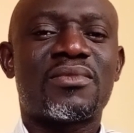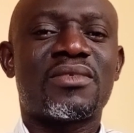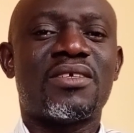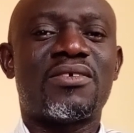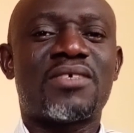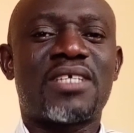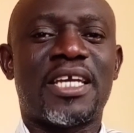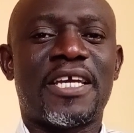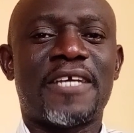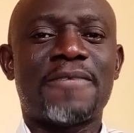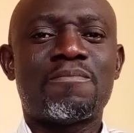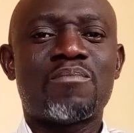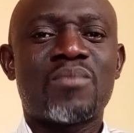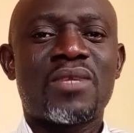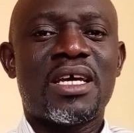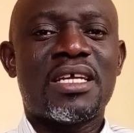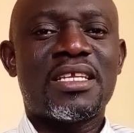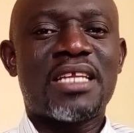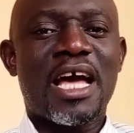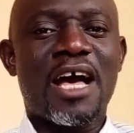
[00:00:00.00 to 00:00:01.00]
Okay,
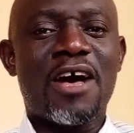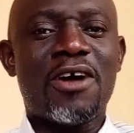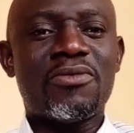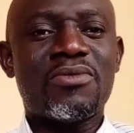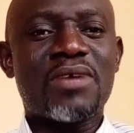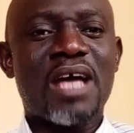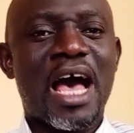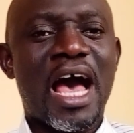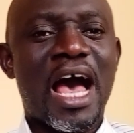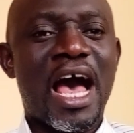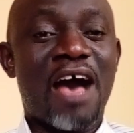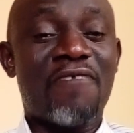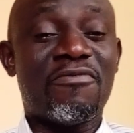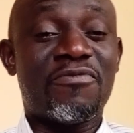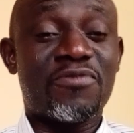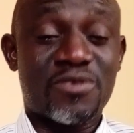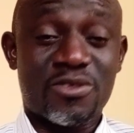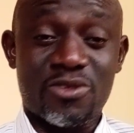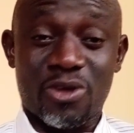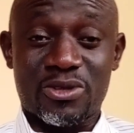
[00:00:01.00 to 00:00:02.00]
now I
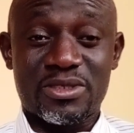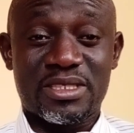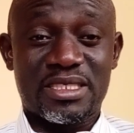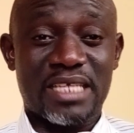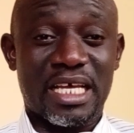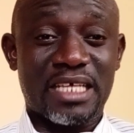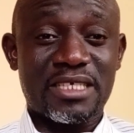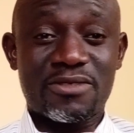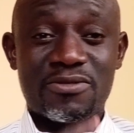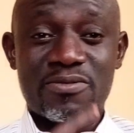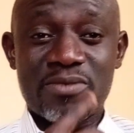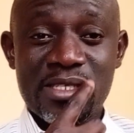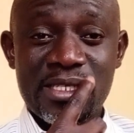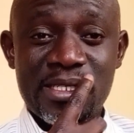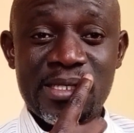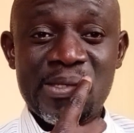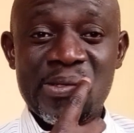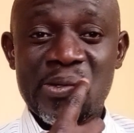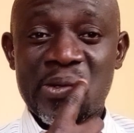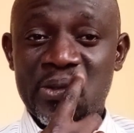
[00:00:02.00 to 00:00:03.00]
have
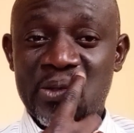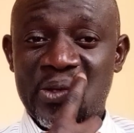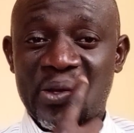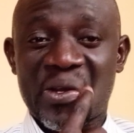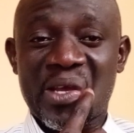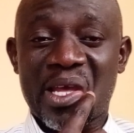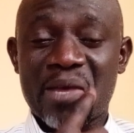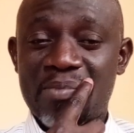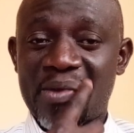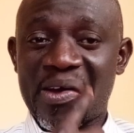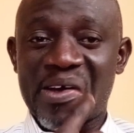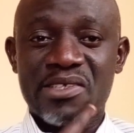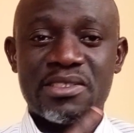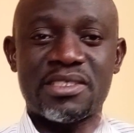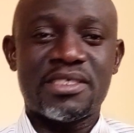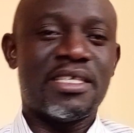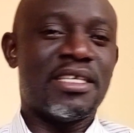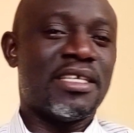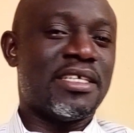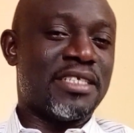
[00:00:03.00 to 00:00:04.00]
successfully talked
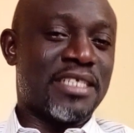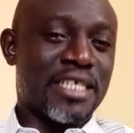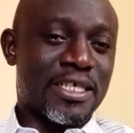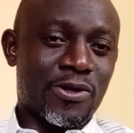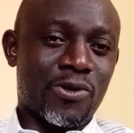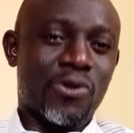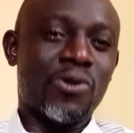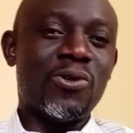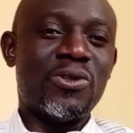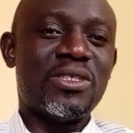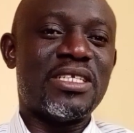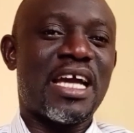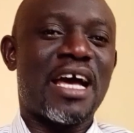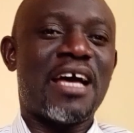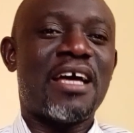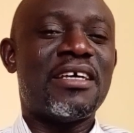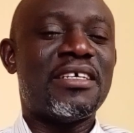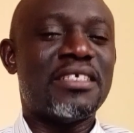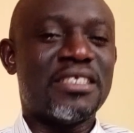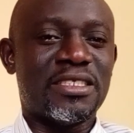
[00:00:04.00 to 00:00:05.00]
about the
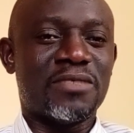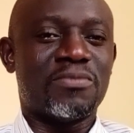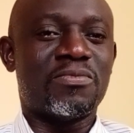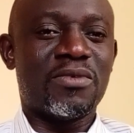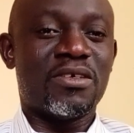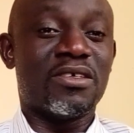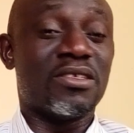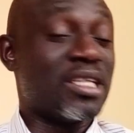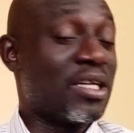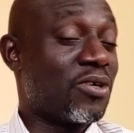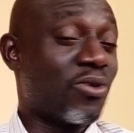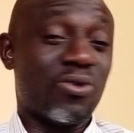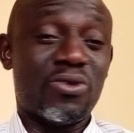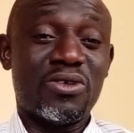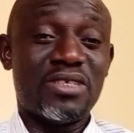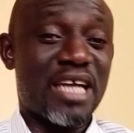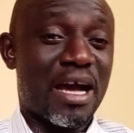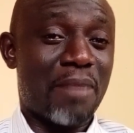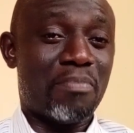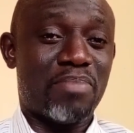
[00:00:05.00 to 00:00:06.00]
colonial
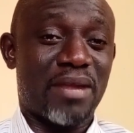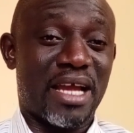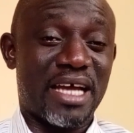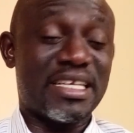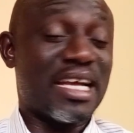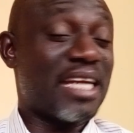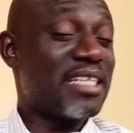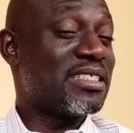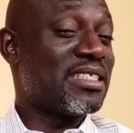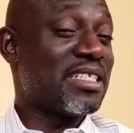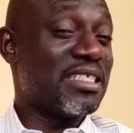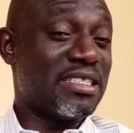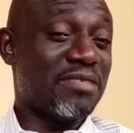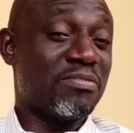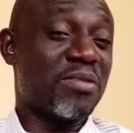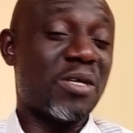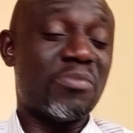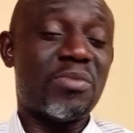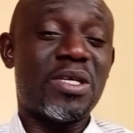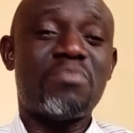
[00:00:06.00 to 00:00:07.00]
plan, that is the
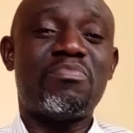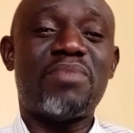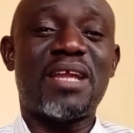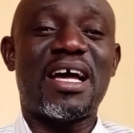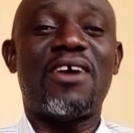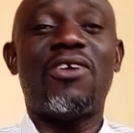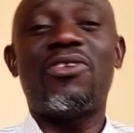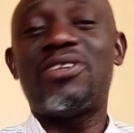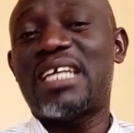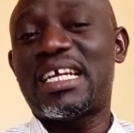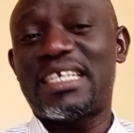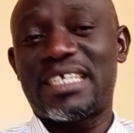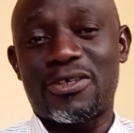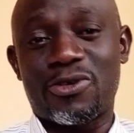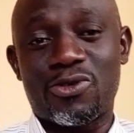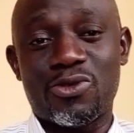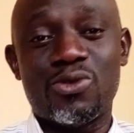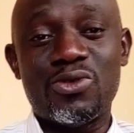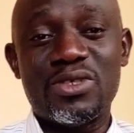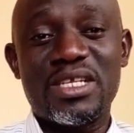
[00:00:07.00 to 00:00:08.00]
development plan under the
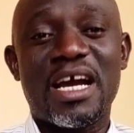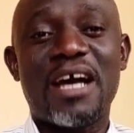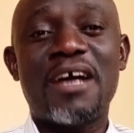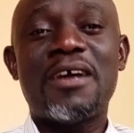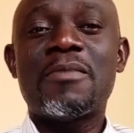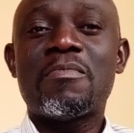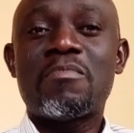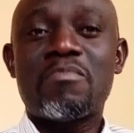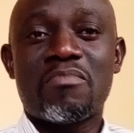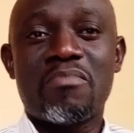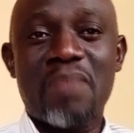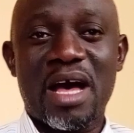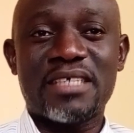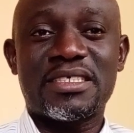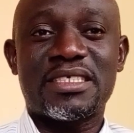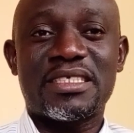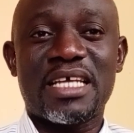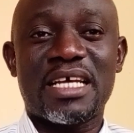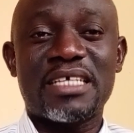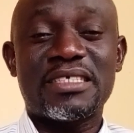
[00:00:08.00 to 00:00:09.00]
colonial
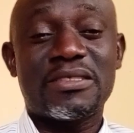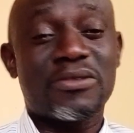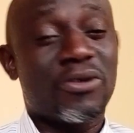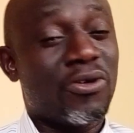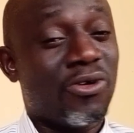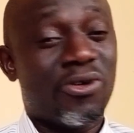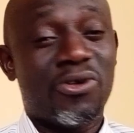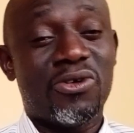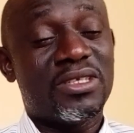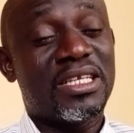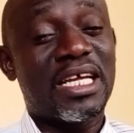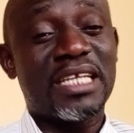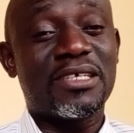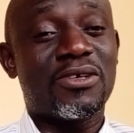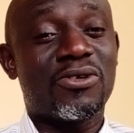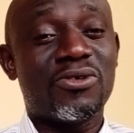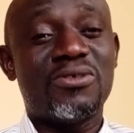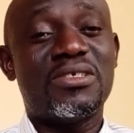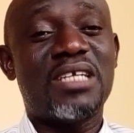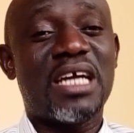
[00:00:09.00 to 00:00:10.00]
masters or under the
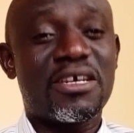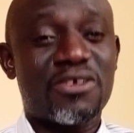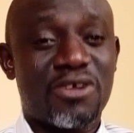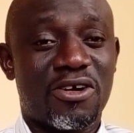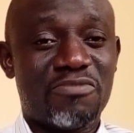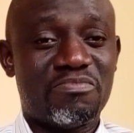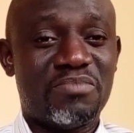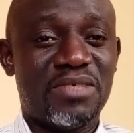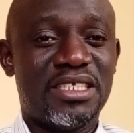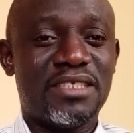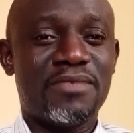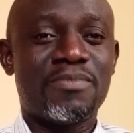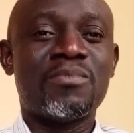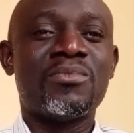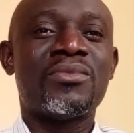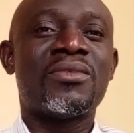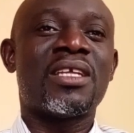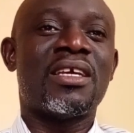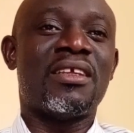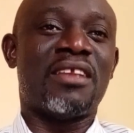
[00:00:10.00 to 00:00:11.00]
colonial government,
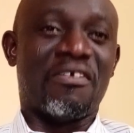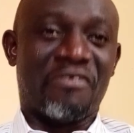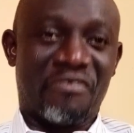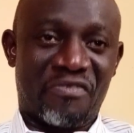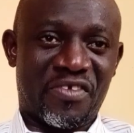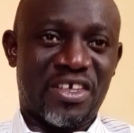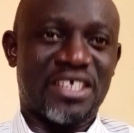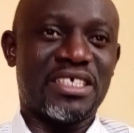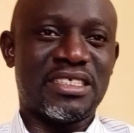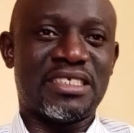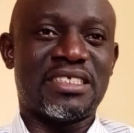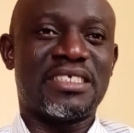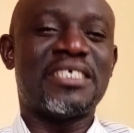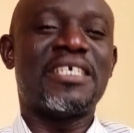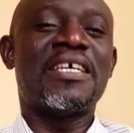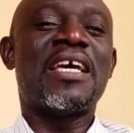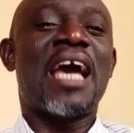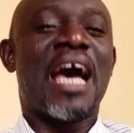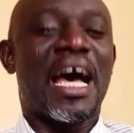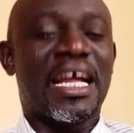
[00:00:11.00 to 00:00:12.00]
the first
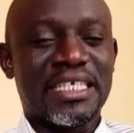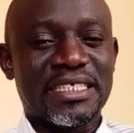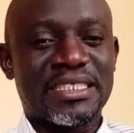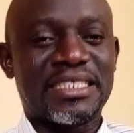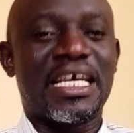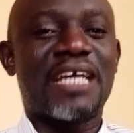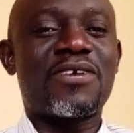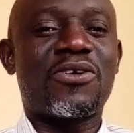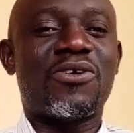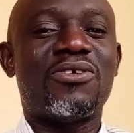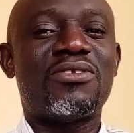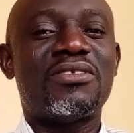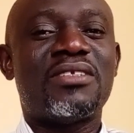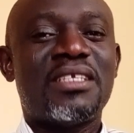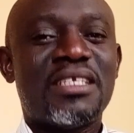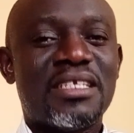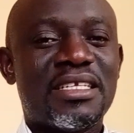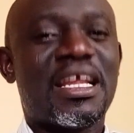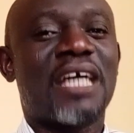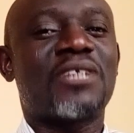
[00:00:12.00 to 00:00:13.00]
and the
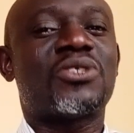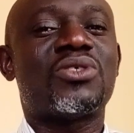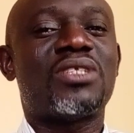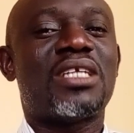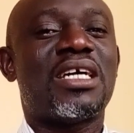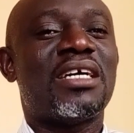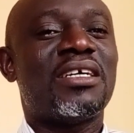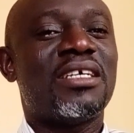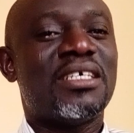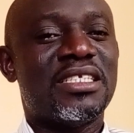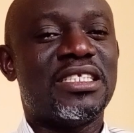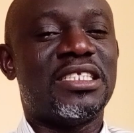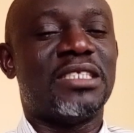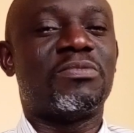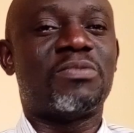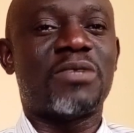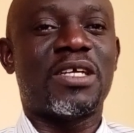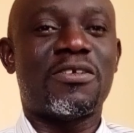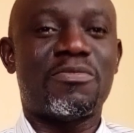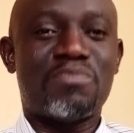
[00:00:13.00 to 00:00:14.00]
second national
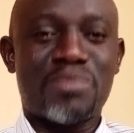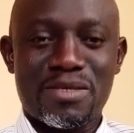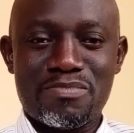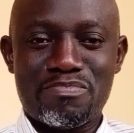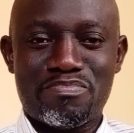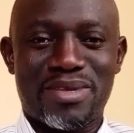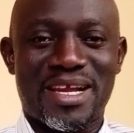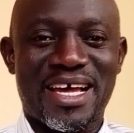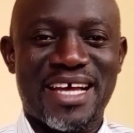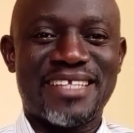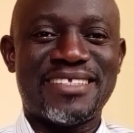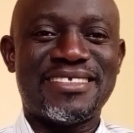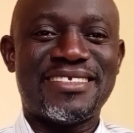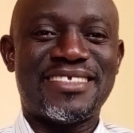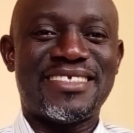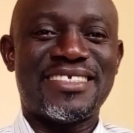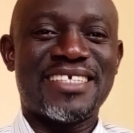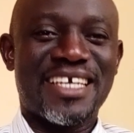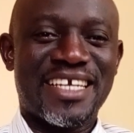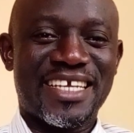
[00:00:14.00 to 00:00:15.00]
development
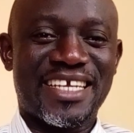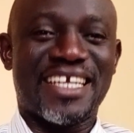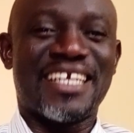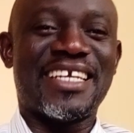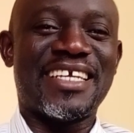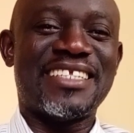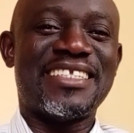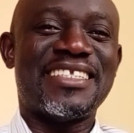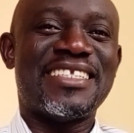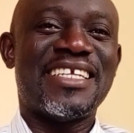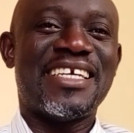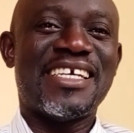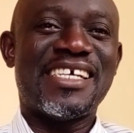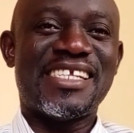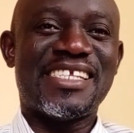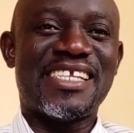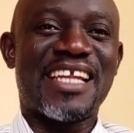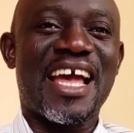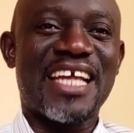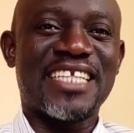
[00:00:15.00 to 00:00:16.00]
plans in
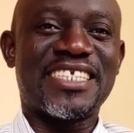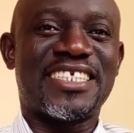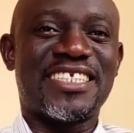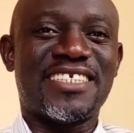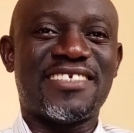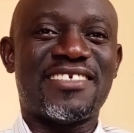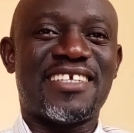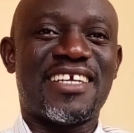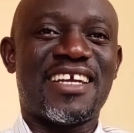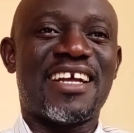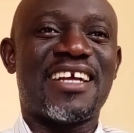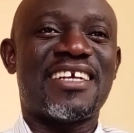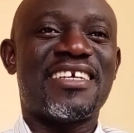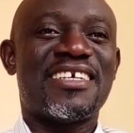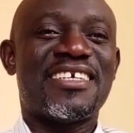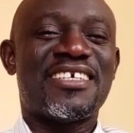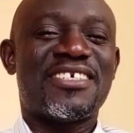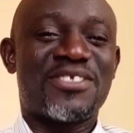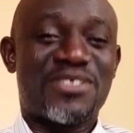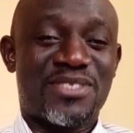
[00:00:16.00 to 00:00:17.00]
Nigeria.
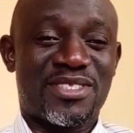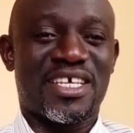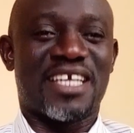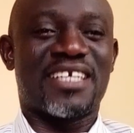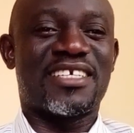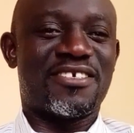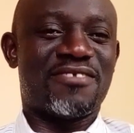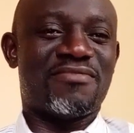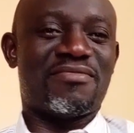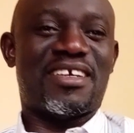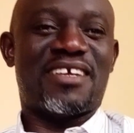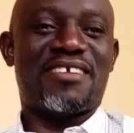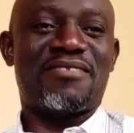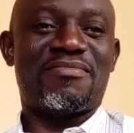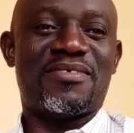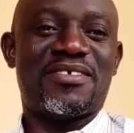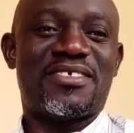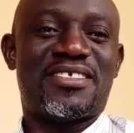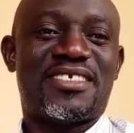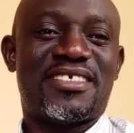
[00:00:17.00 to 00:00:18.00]
Thank you very
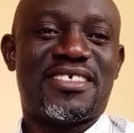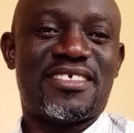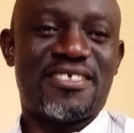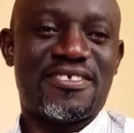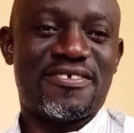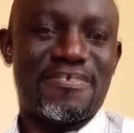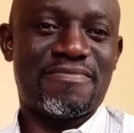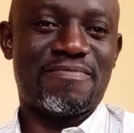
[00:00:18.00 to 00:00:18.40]
much.